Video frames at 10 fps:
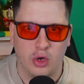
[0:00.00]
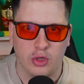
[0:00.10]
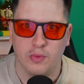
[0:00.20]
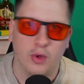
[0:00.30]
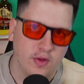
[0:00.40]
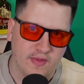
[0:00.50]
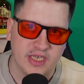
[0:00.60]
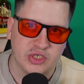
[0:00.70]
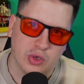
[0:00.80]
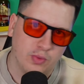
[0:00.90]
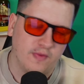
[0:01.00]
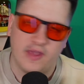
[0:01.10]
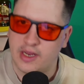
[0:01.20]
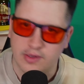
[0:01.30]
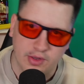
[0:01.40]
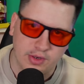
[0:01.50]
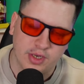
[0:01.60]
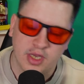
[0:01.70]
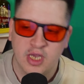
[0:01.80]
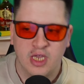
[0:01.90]
at all the work that he's done with
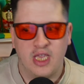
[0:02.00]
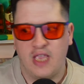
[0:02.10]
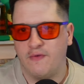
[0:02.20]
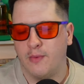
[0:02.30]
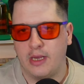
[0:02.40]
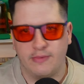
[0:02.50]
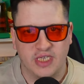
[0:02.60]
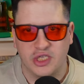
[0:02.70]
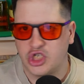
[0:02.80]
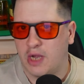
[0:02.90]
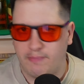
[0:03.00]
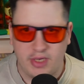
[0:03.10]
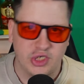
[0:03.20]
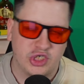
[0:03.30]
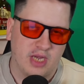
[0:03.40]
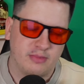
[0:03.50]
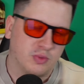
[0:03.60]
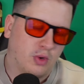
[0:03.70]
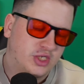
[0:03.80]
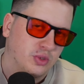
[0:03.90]
England, even when he was in the Championship,
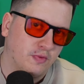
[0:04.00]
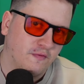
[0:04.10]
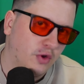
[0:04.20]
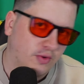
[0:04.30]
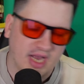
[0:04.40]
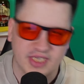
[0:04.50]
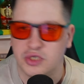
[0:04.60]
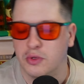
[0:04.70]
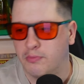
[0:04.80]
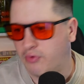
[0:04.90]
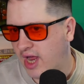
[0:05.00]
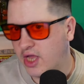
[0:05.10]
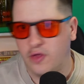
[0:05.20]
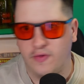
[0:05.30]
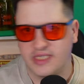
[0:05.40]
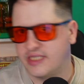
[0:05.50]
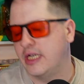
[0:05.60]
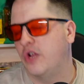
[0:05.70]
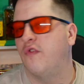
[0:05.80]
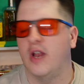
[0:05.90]
to what he's done with Newcastle and Brighton. This is
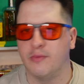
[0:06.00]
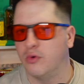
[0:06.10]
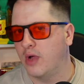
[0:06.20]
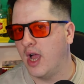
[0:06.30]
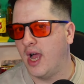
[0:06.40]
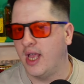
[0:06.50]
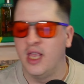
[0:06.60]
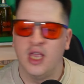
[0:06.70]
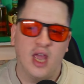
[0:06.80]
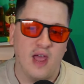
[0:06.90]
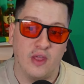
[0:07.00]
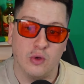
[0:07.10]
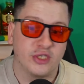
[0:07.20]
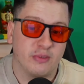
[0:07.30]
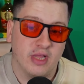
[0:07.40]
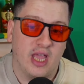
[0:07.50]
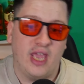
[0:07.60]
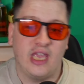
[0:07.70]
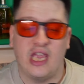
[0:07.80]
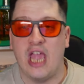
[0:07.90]
an incredible guy. And then ultimately,
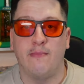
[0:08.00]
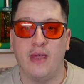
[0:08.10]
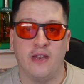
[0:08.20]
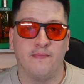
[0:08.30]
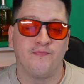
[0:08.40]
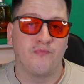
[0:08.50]
he came in,